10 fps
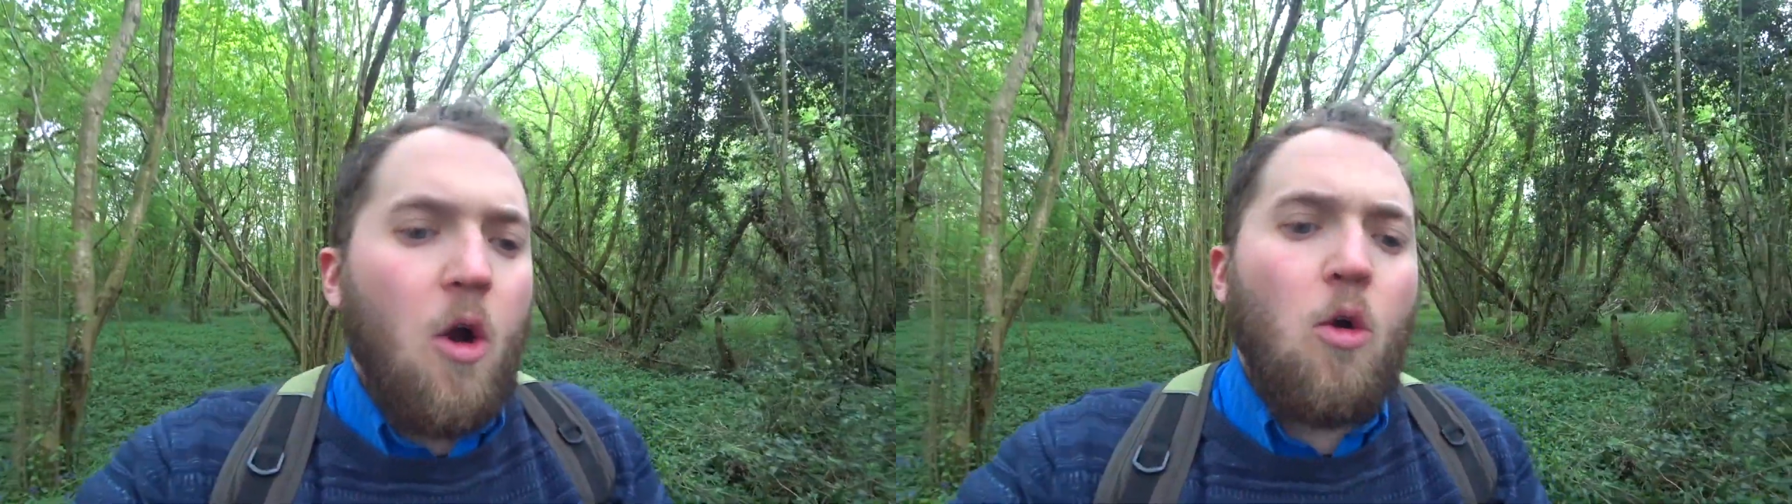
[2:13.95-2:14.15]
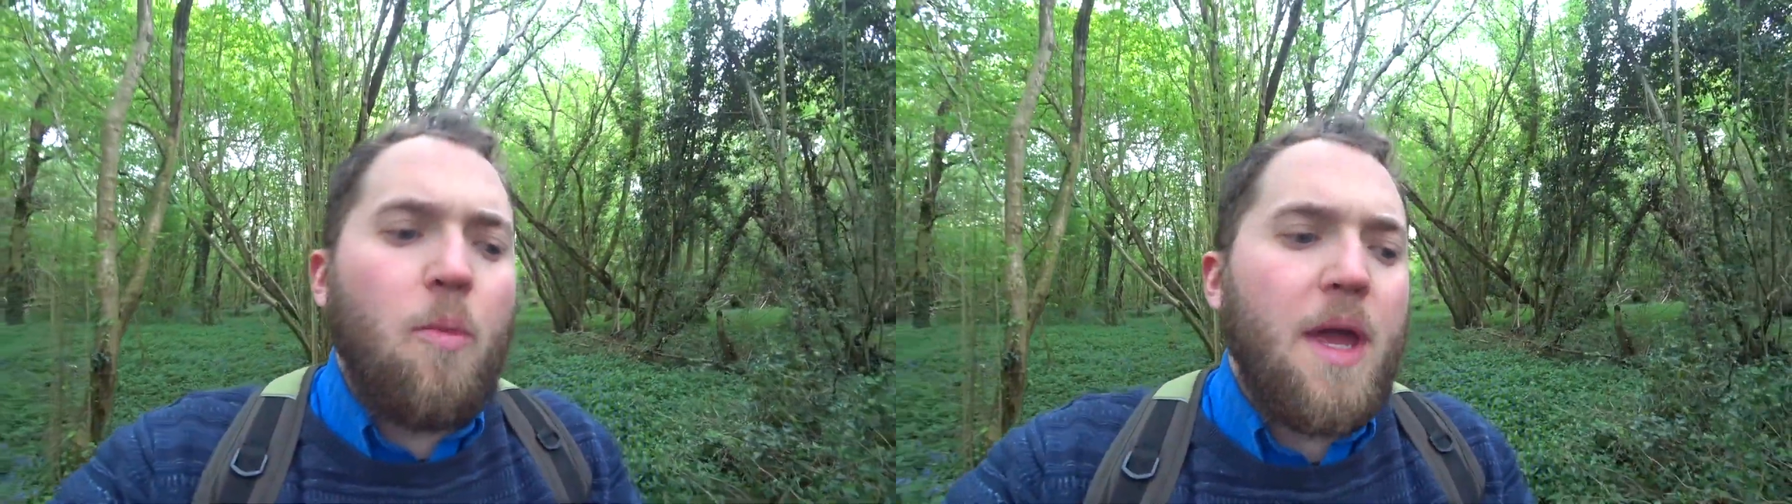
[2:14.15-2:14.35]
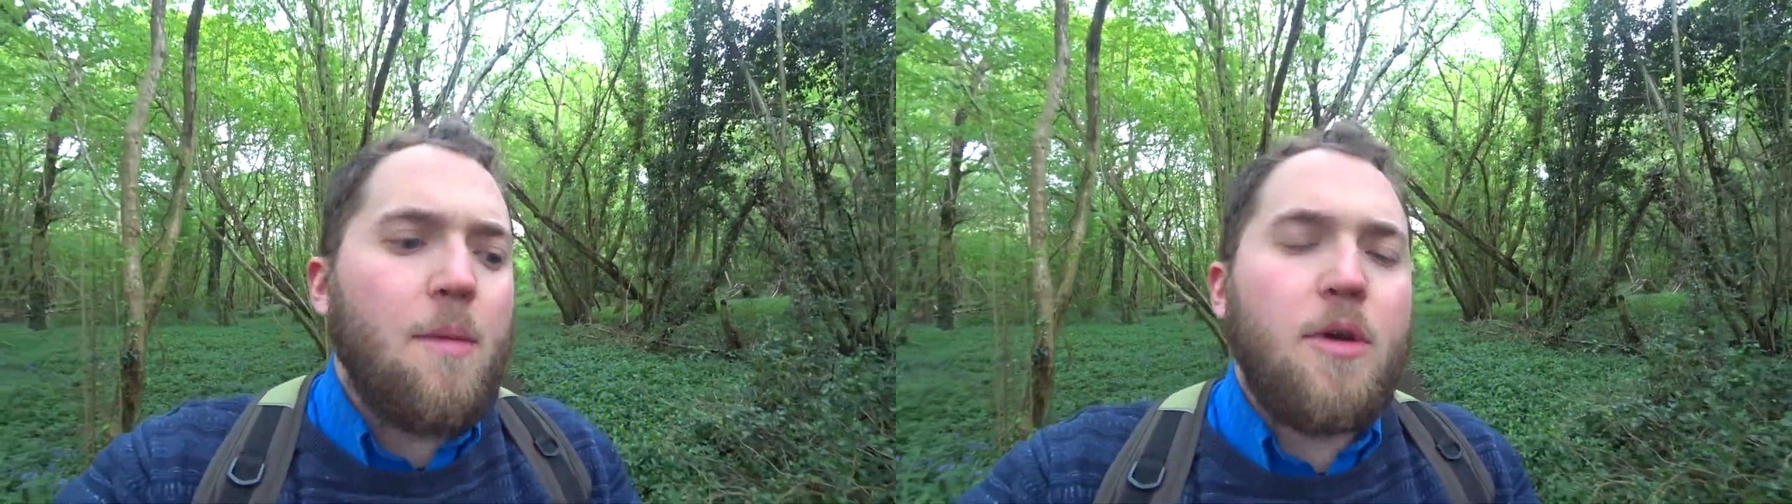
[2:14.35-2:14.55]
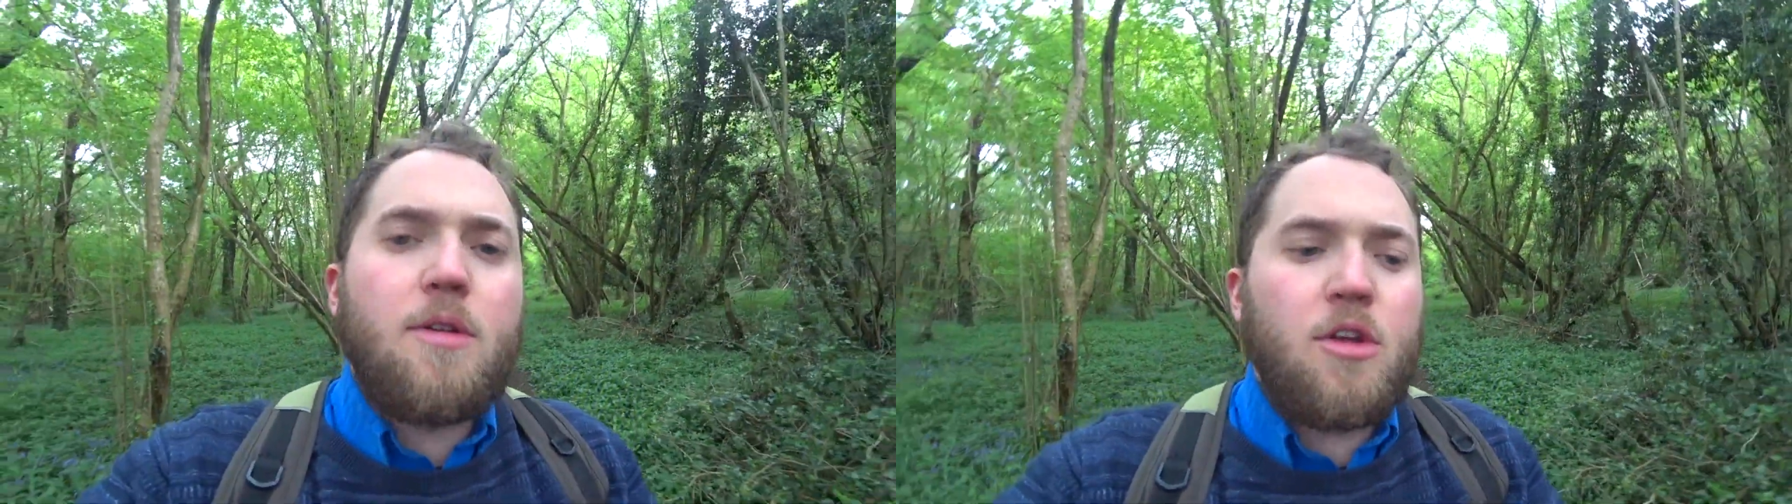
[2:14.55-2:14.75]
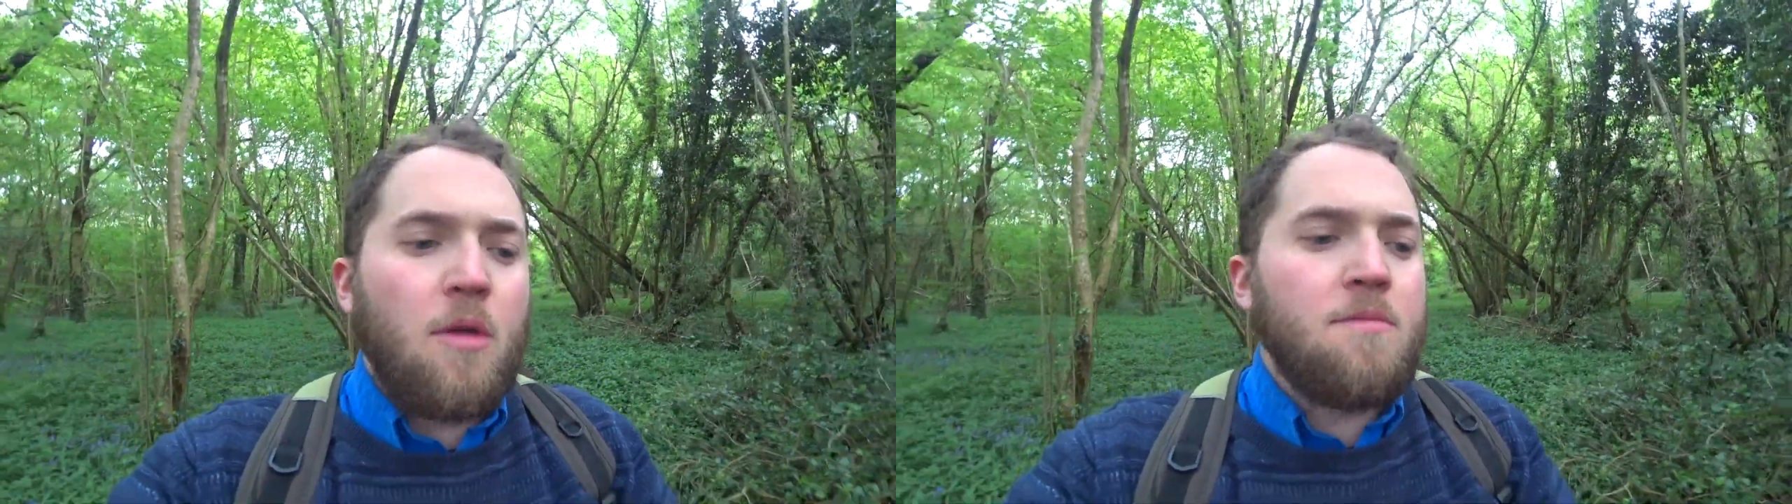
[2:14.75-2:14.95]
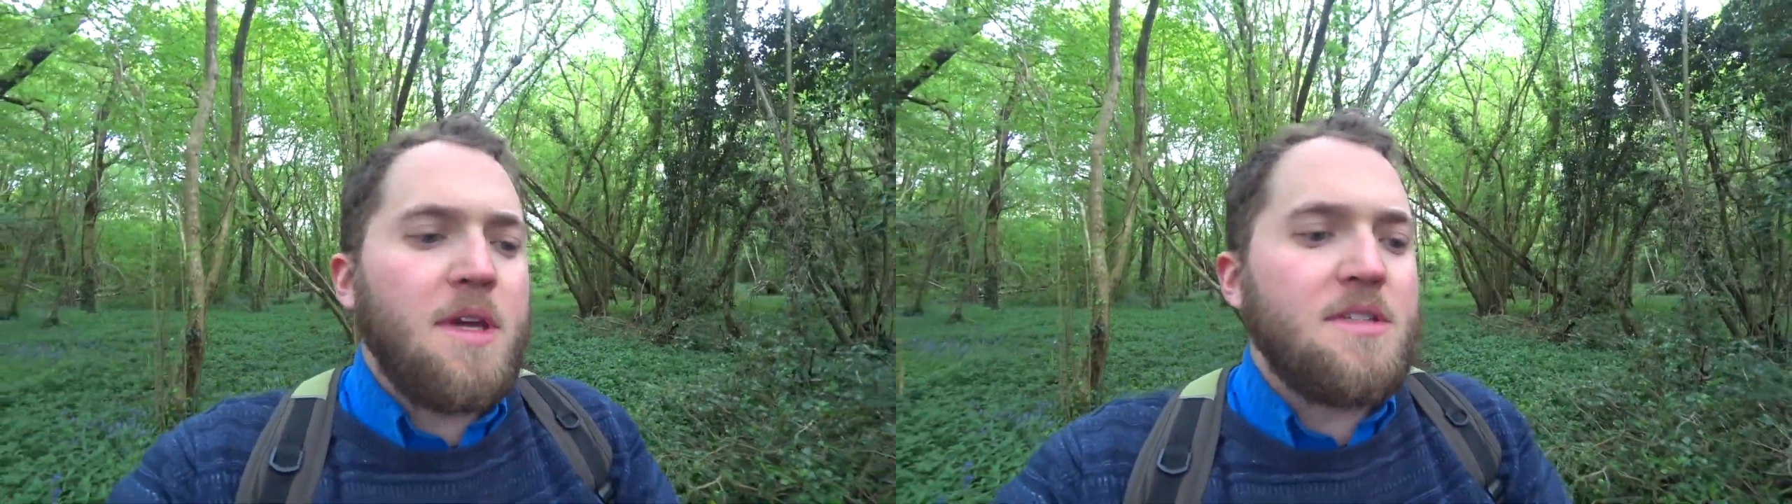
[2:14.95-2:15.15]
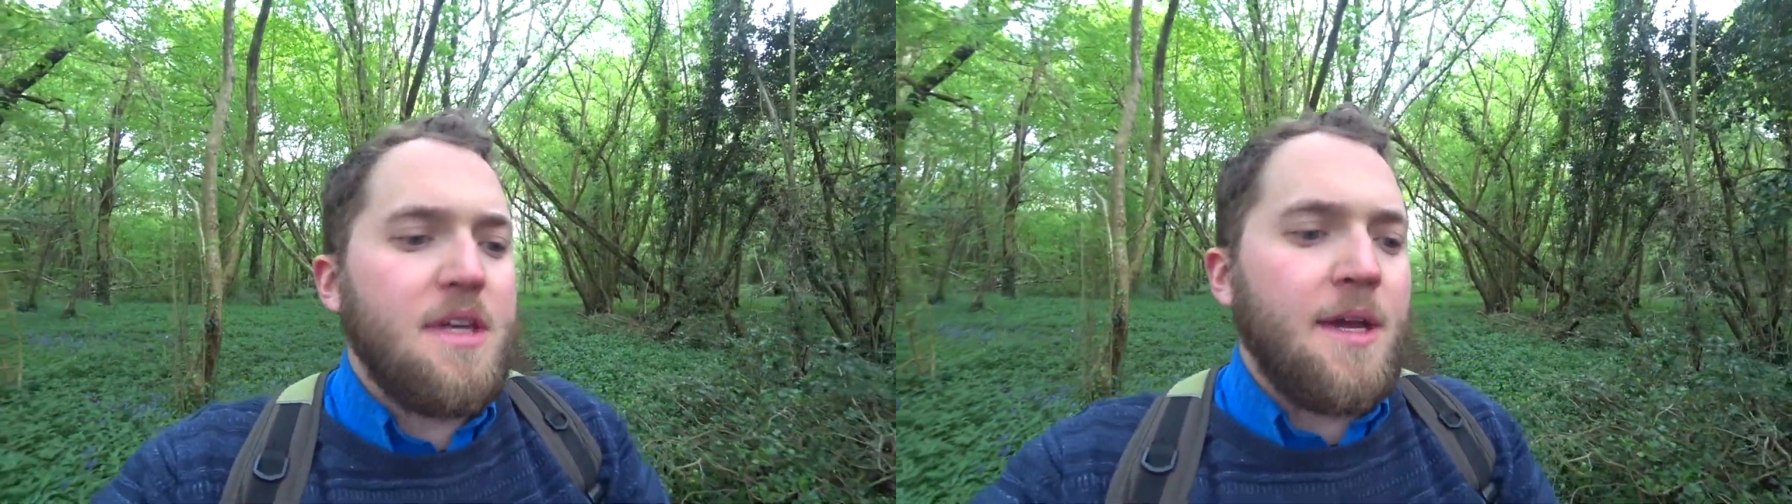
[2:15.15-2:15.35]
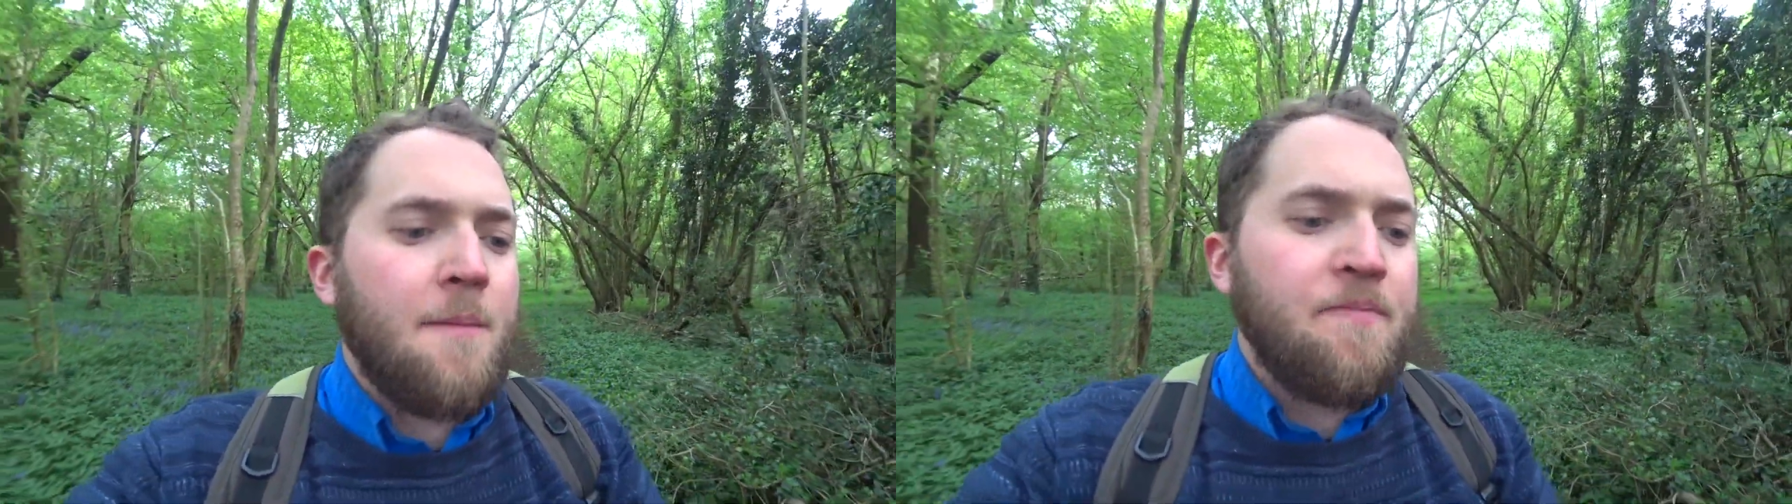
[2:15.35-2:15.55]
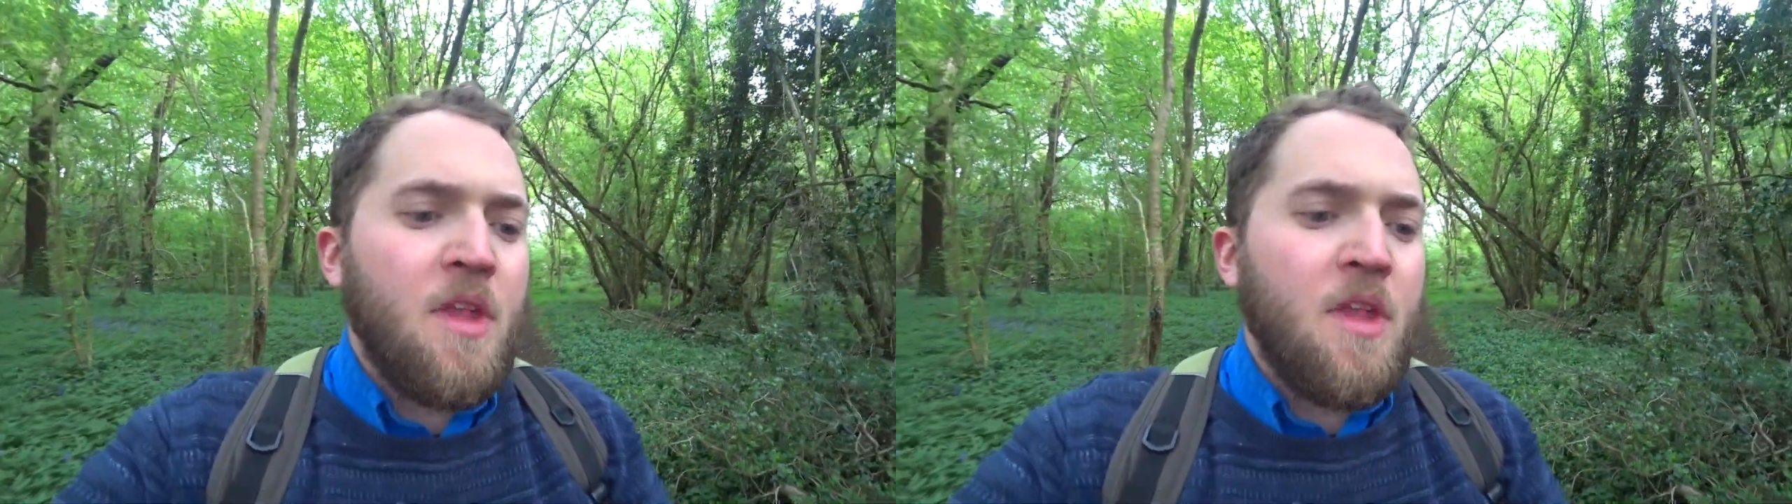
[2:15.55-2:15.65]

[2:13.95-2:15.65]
all people who had gone missing